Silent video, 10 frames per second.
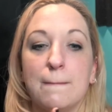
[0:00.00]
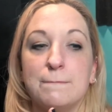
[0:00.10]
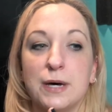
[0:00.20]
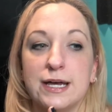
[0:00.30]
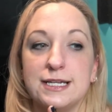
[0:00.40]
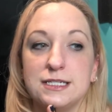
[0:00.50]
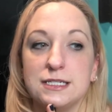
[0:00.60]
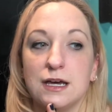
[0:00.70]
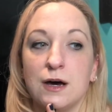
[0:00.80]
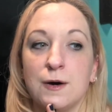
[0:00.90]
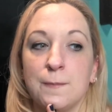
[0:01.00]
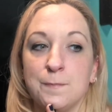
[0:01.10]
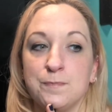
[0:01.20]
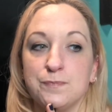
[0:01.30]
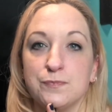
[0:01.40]
But
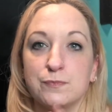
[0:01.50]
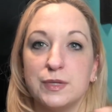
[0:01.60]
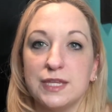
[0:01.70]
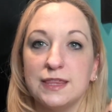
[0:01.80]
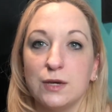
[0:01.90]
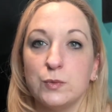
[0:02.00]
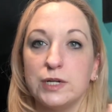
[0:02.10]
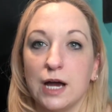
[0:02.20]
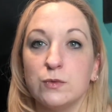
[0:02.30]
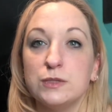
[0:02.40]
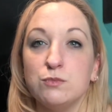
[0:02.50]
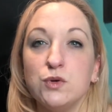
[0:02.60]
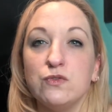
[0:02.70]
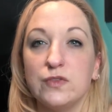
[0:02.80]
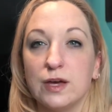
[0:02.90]
um, but then they would I would
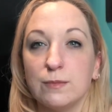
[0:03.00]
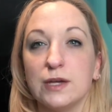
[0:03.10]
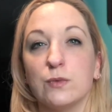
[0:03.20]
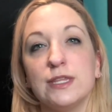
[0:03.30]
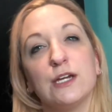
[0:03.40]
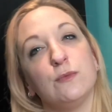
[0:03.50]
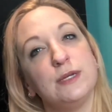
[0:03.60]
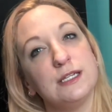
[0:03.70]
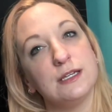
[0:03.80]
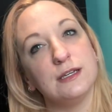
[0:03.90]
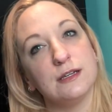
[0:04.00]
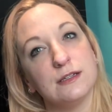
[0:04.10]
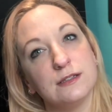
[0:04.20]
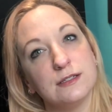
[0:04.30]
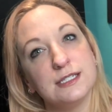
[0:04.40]
move them like when they could be
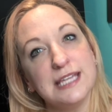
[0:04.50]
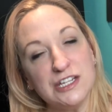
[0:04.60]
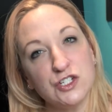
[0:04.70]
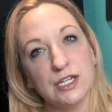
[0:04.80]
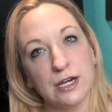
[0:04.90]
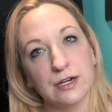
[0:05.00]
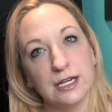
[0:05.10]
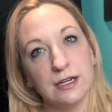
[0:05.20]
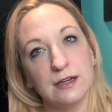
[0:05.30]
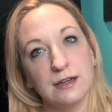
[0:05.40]
stationary.